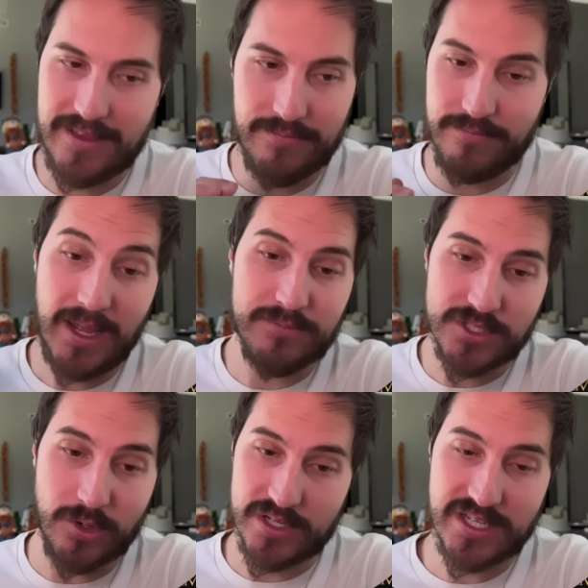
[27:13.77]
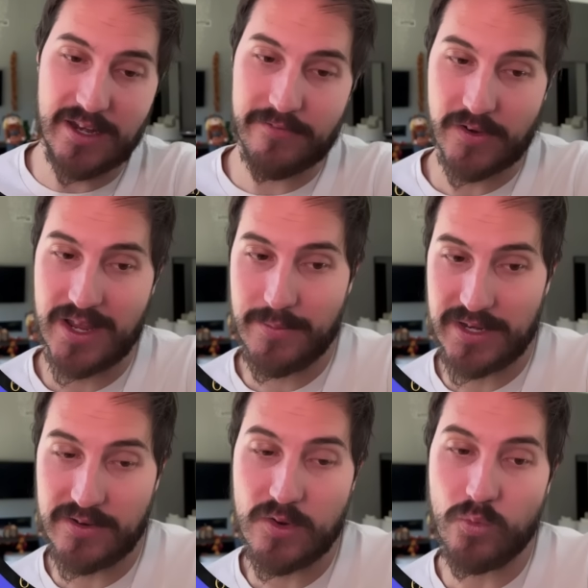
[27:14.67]
I'm so excited for him
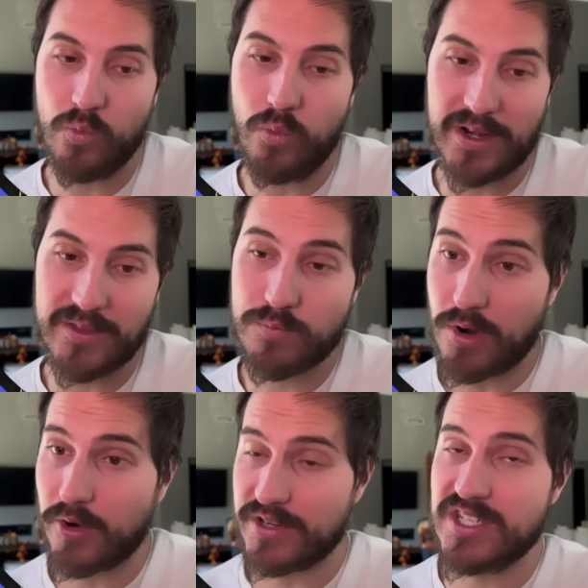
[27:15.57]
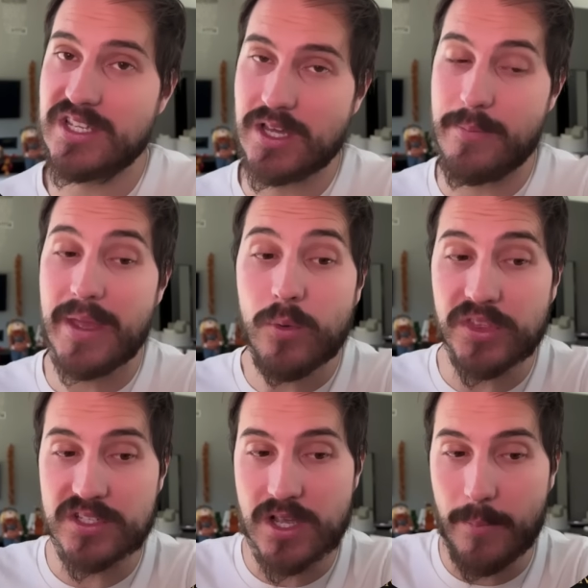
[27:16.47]
and what progress he's going to make
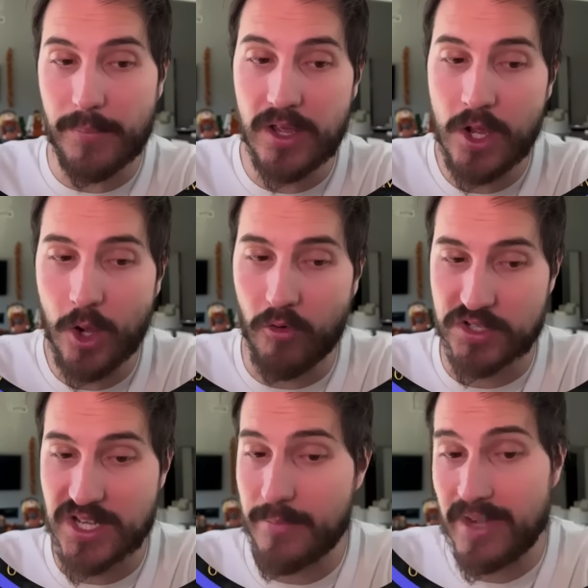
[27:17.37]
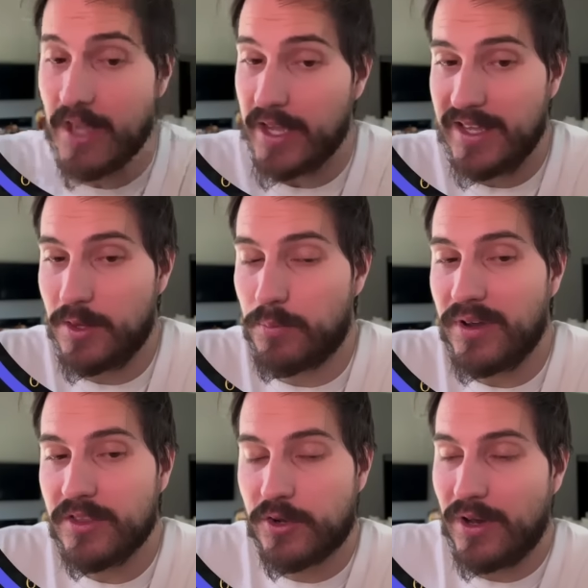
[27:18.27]
with this company over time. And the
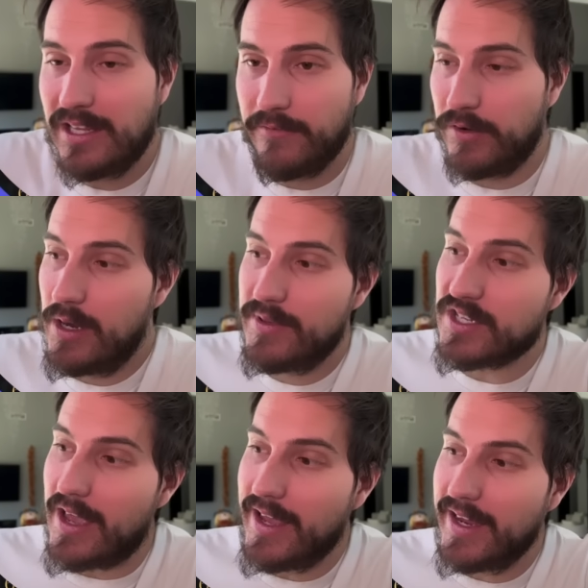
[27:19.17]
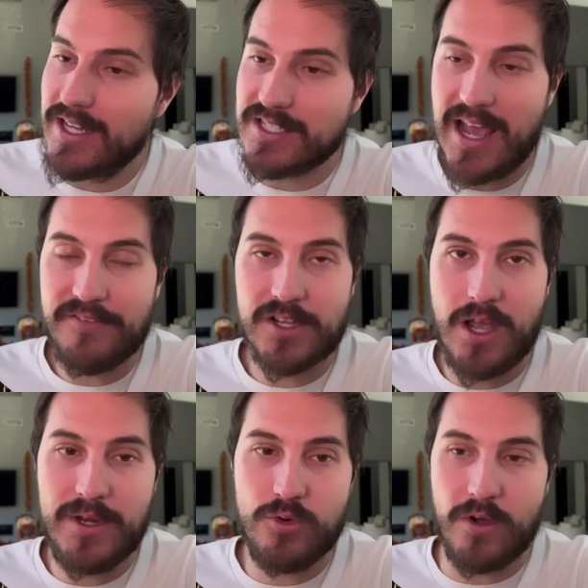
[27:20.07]
great thing for him is he doesn't have to
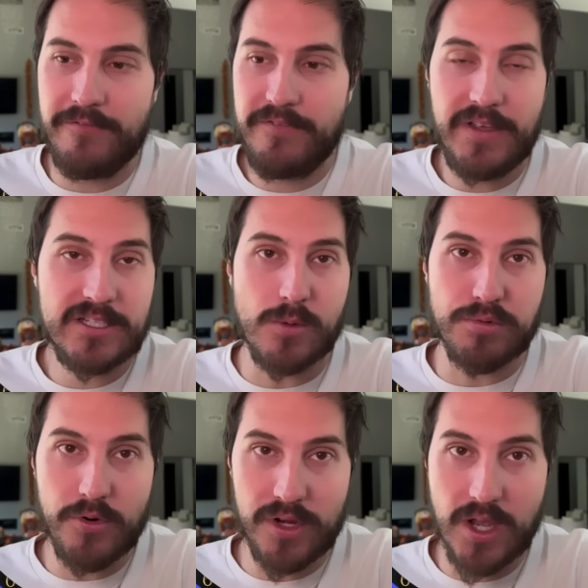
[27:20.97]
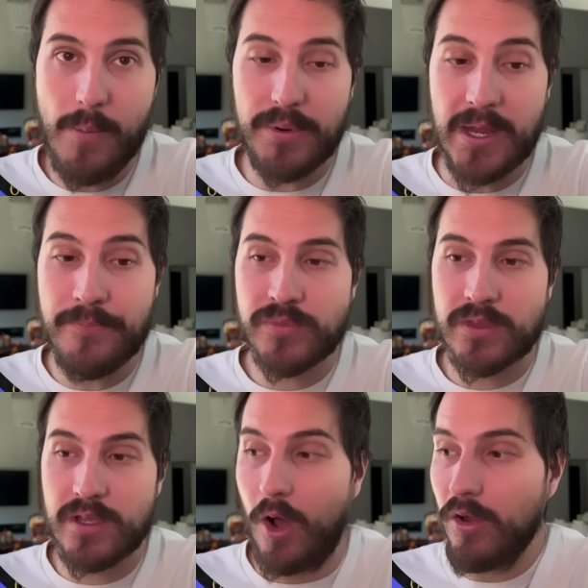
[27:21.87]
come into fix a broken company.
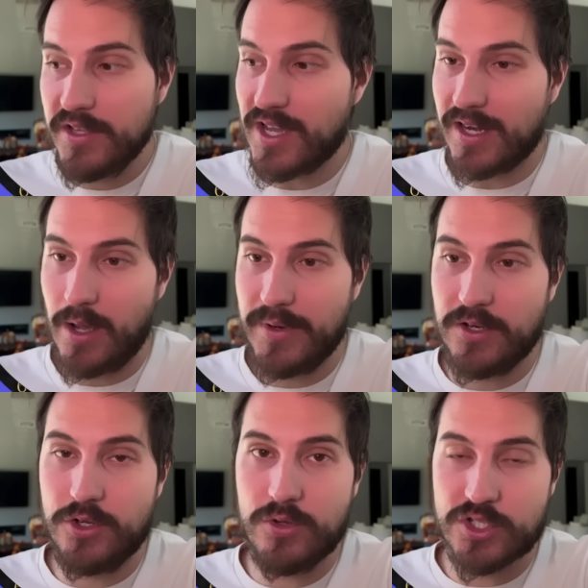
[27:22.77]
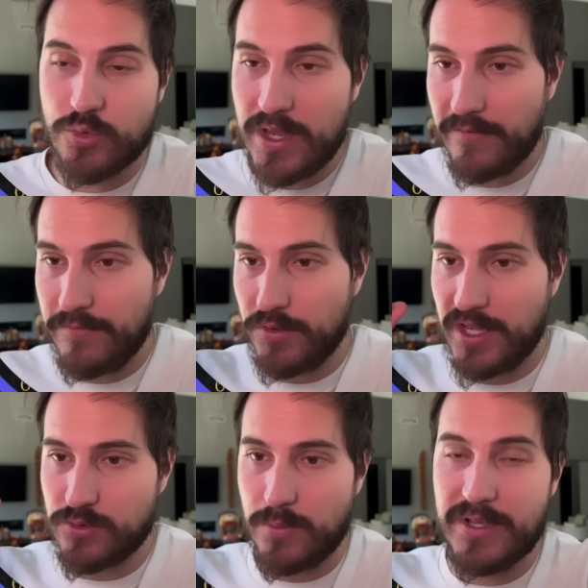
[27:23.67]
All he's got to come in and do is tweak a few
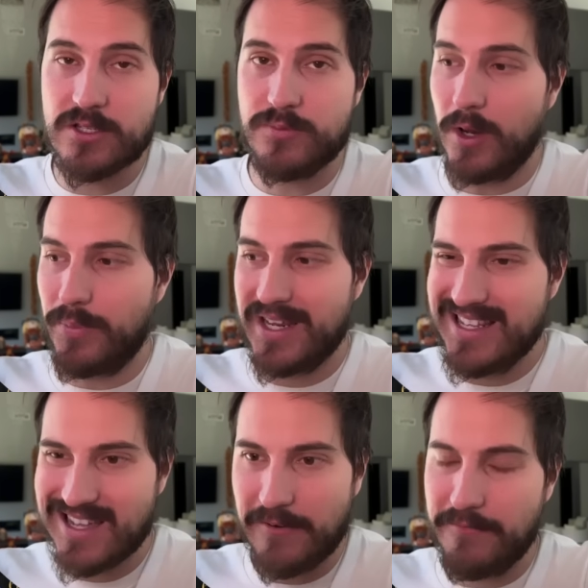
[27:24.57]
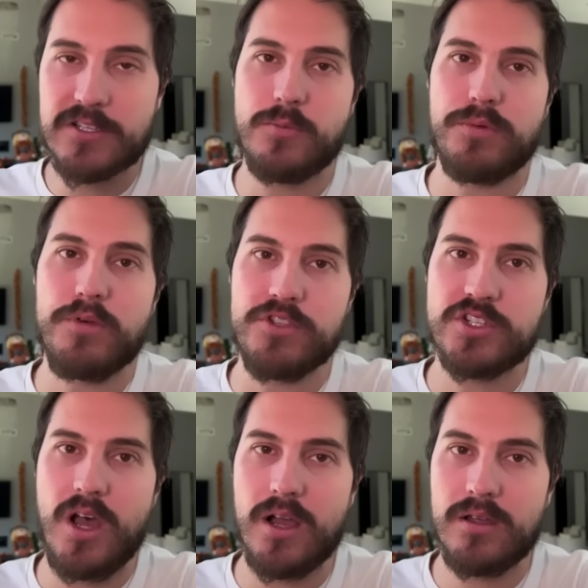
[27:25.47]
things with the business model, but he's got to fix a broken
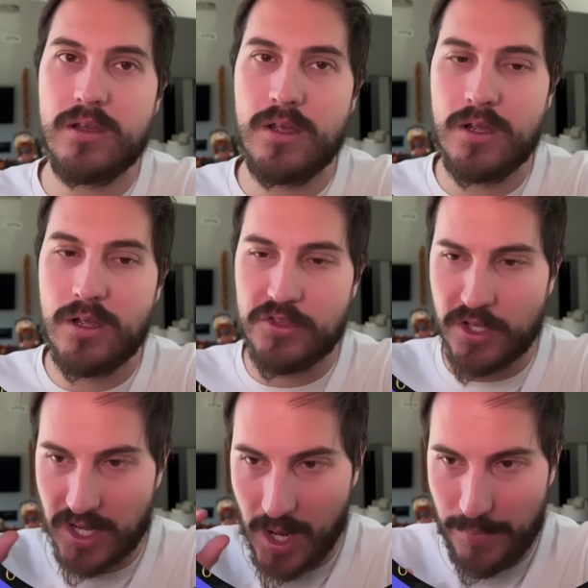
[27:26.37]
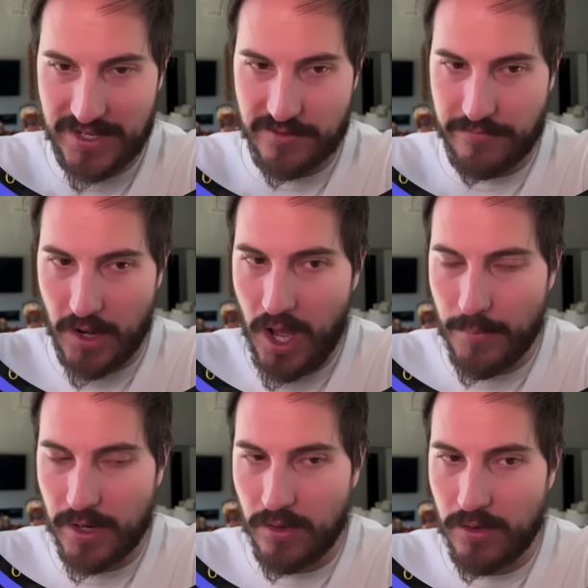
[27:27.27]
stock. The company's
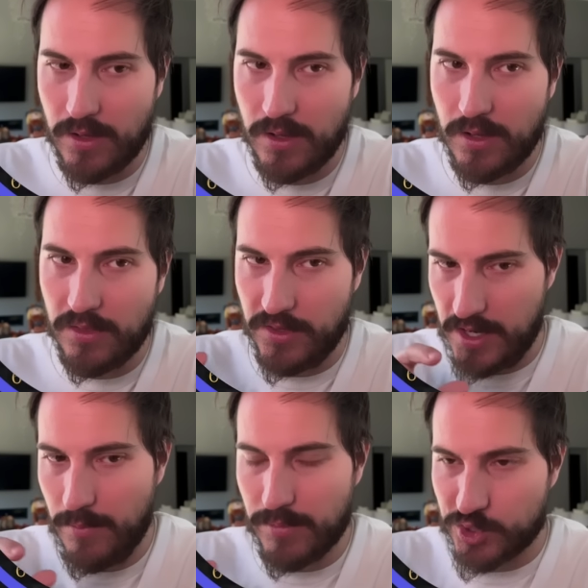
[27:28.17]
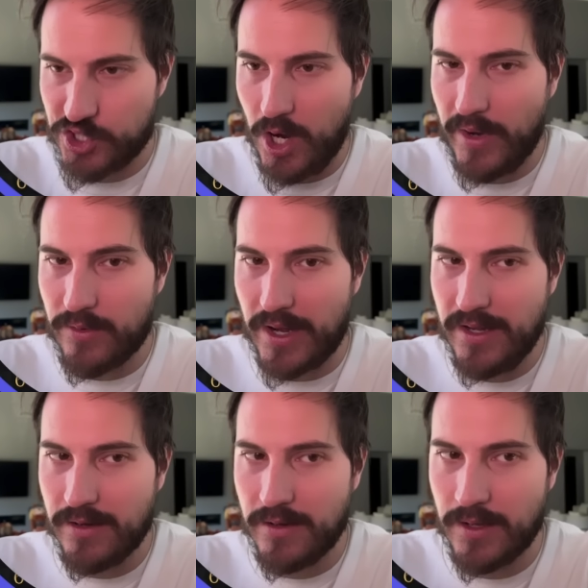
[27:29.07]
phenomenal. The numbers show it,
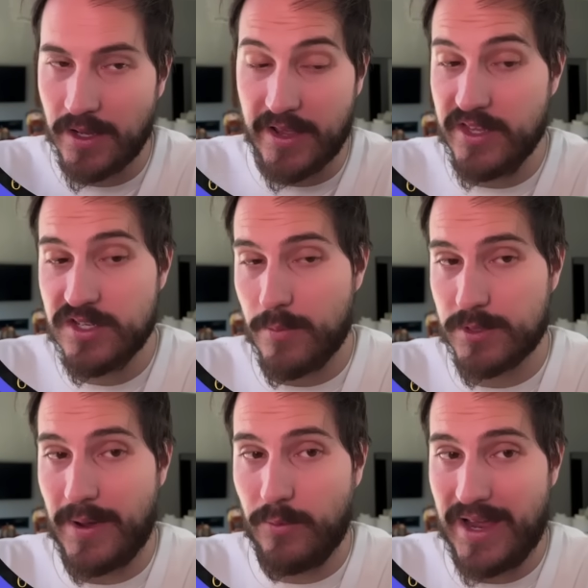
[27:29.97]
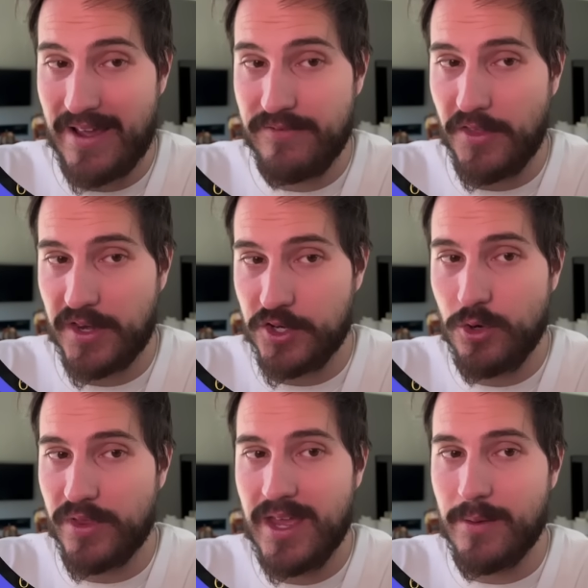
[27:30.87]
right? And these numbers, by the way, have nothing to
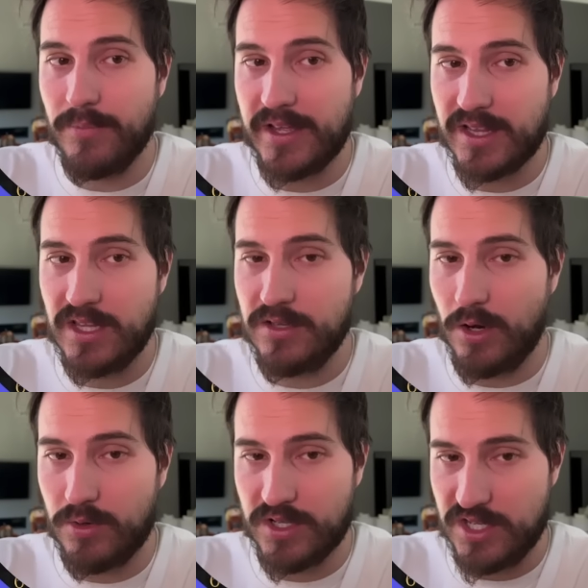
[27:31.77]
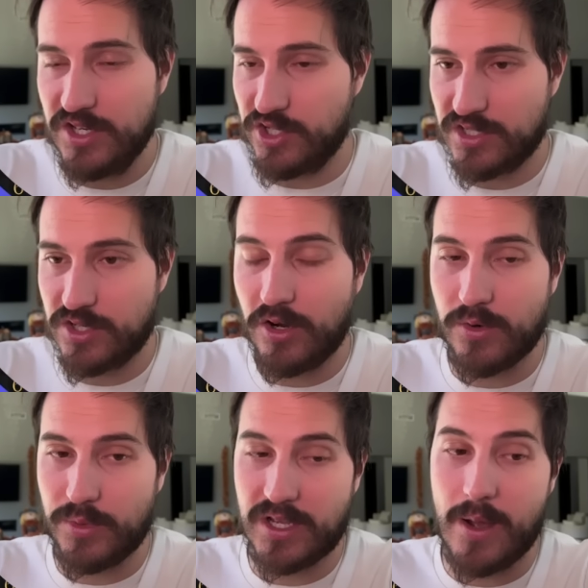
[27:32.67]
do with him, like, you know, because he just
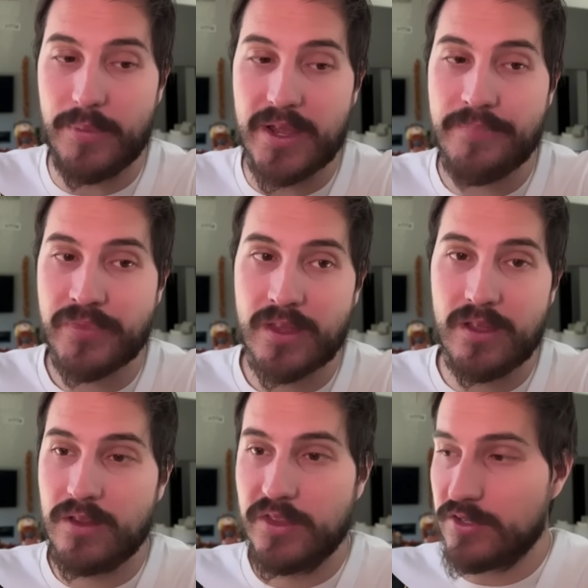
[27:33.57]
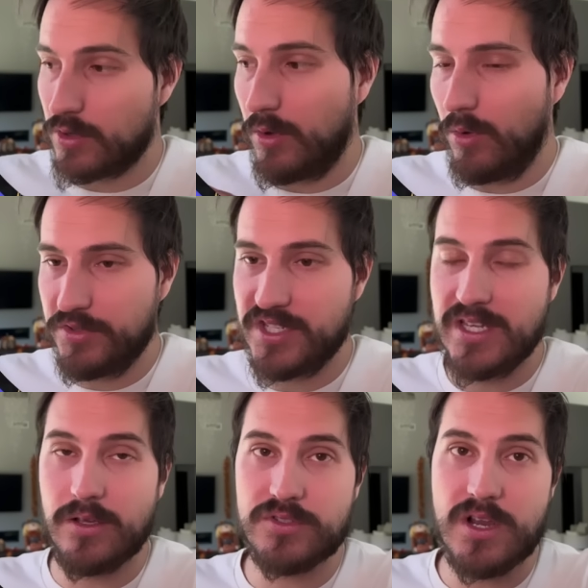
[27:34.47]
started with the company. These are the old
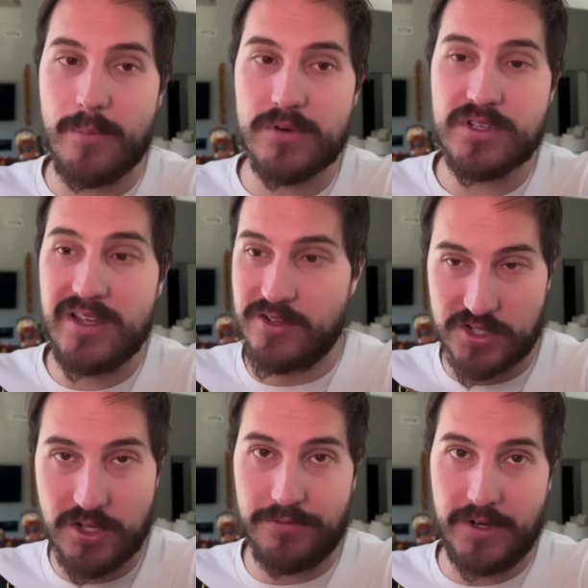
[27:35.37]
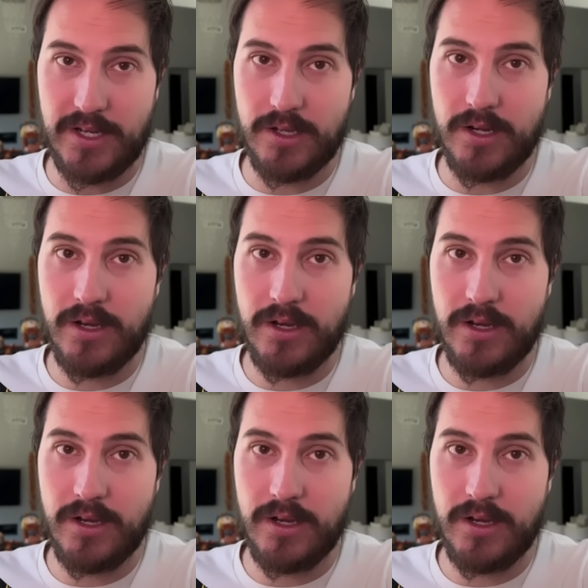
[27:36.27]
CEO's numbers, and they're still freaking good.